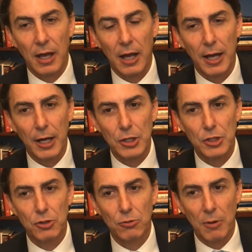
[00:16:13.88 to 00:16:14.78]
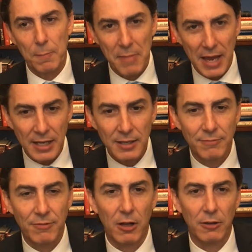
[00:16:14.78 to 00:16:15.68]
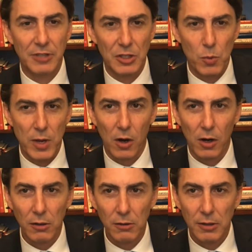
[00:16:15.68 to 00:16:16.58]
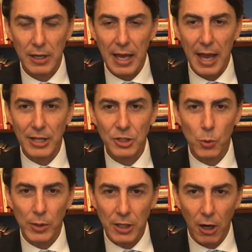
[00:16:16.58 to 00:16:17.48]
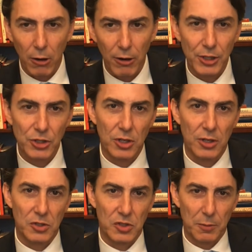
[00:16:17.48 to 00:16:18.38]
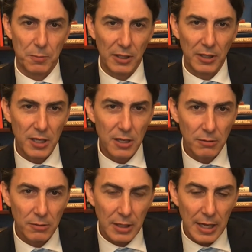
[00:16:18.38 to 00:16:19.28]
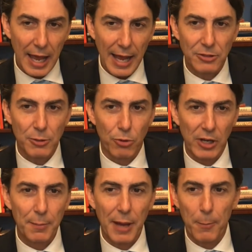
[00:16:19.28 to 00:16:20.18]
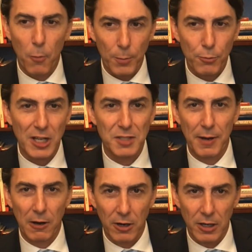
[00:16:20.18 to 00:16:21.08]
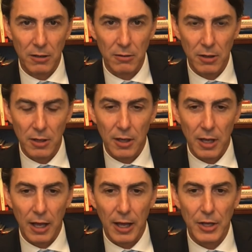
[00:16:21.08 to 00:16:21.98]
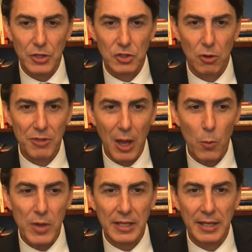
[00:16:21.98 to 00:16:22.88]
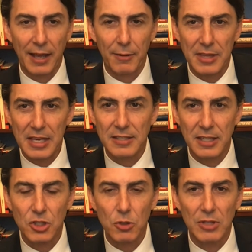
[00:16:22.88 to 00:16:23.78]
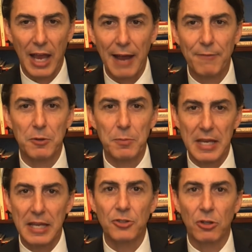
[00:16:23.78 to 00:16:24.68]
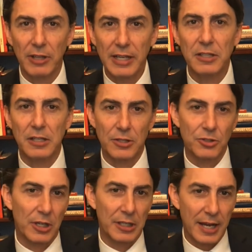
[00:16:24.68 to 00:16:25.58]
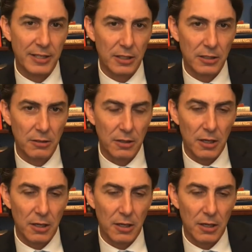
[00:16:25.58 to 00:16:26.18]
to remain involved as we are and to encourage stability and to bring about more prosperity so that these issues have to be interlinked and interconnected